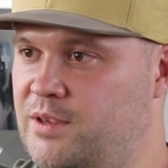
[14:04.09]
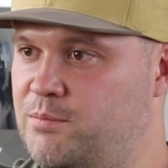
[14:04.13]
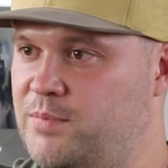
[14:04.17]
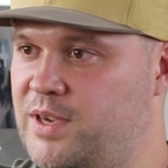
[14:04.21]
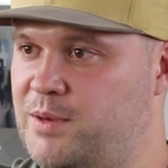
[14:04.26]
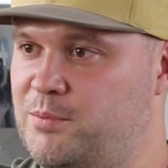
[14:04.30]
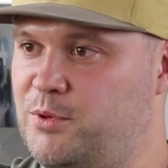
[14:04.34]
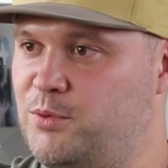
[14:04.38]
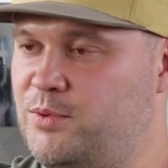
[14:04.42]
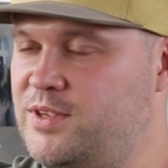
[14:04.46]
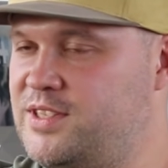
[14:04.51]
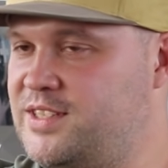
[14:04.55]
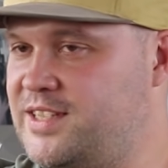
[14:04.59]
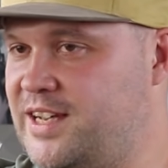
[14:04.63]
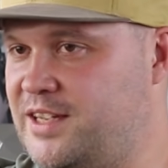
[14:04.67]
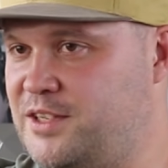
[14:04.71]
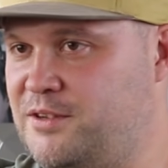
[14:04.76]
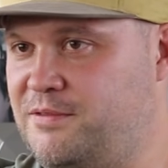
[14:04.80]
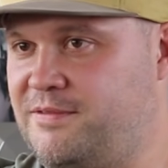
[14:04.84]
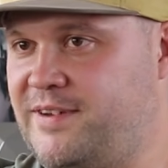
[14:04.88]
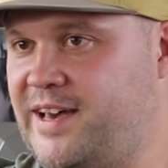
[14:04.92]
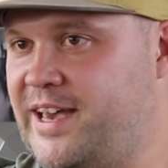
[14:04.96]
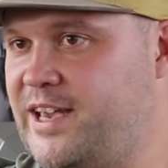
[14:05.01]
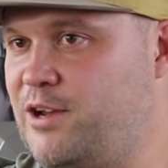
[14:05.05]
People will start
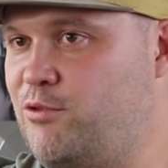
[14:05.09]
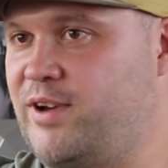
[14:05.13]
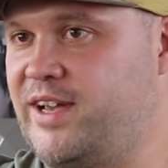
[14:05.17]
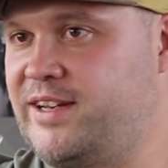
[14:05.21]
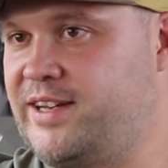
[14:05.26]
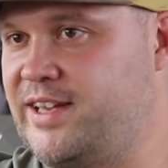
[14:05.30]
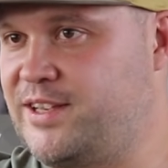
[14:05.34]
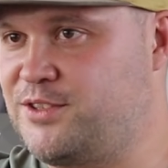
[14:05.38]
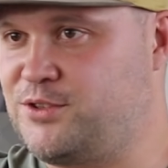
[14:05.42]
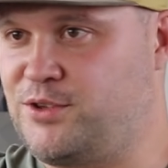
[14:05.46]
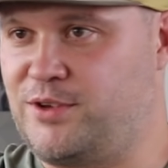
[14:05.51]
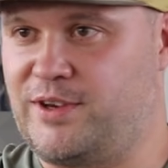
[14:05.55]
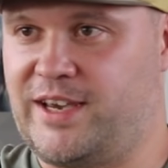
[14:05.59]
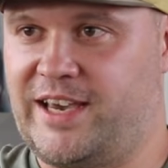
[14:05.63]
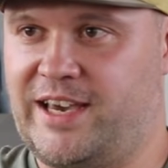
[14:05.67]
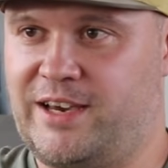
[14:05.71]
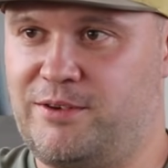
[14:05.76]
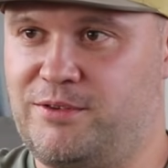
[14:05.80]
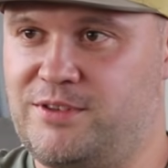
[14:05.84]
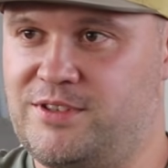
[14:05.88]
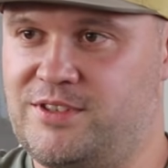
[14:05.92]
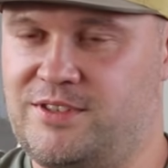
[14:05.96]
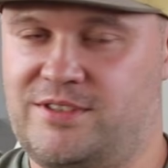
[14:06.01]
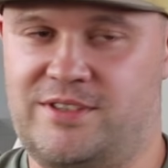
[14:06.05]
a fire right next to your
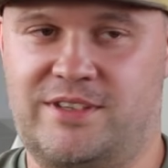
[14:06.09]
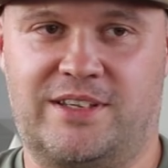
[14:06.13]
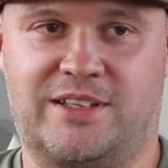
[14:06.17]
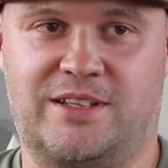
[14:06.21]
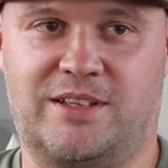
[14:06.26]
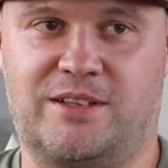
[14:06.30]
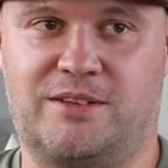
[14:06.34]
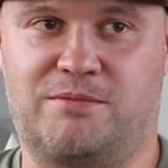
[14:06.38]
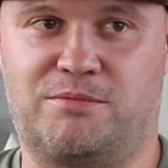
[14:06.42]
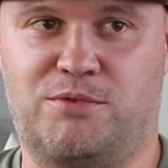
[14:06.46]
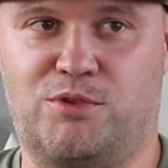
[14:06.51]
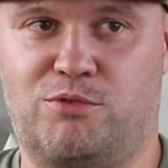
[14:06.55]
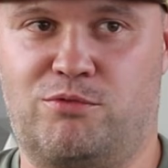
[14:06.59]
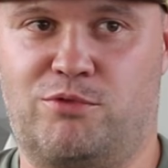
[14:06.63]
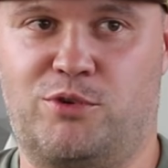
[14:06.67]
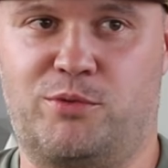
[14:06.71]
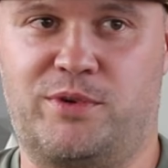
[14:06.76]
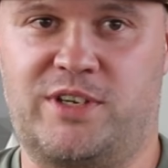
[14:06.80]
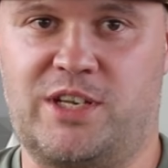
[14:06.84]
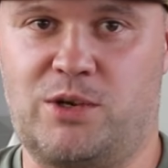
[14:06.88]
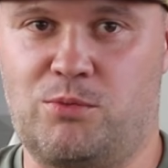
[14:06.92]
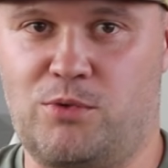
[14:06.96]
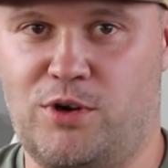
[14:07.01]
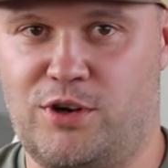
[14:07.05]
house. It'll
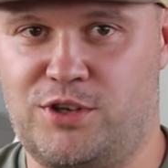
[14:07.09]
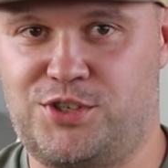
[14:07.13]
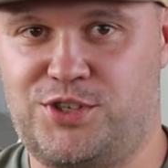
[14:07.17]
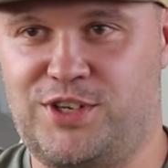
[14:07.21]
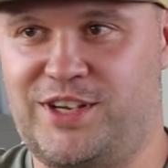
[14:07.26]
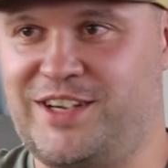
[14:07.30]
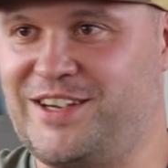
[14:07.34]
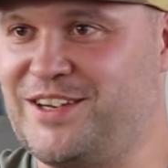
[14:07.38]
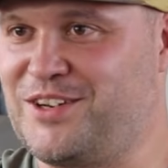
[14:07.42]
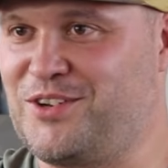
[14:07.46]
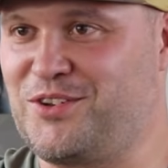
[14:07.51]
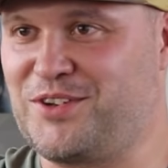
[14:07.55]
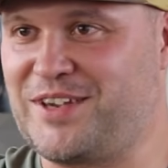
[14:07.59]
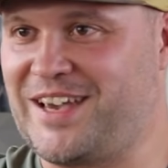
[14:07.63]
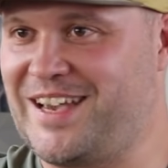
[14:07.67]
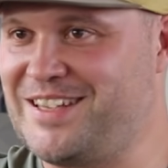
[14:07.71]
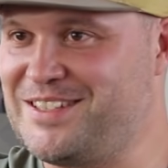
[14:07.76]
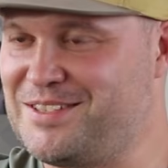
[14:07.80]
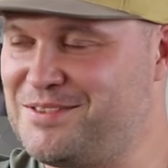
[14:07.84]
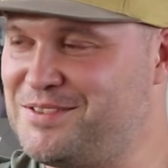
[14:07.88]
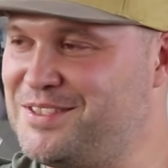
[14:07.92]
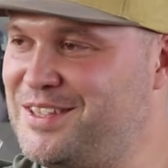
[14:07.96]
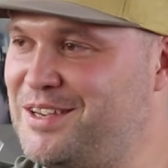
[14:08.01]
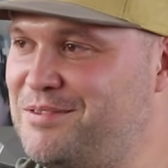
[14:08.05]
ruin your washing and all
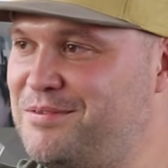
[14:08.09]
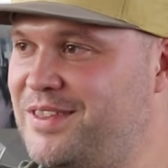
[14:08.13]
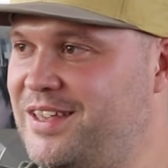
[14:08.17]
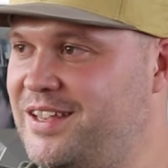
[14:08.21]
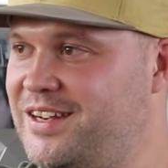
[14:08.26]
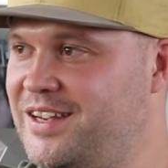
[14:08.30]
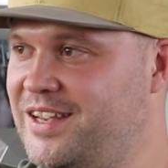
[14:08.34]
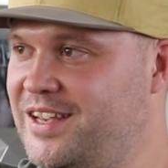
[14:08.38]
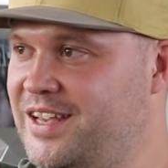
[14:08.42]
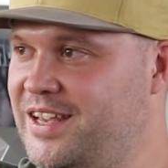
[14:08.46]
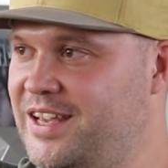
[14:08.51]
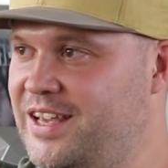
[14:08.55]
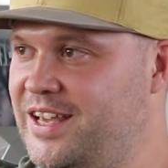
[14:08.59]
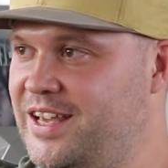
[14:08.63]
kinds of stuff that,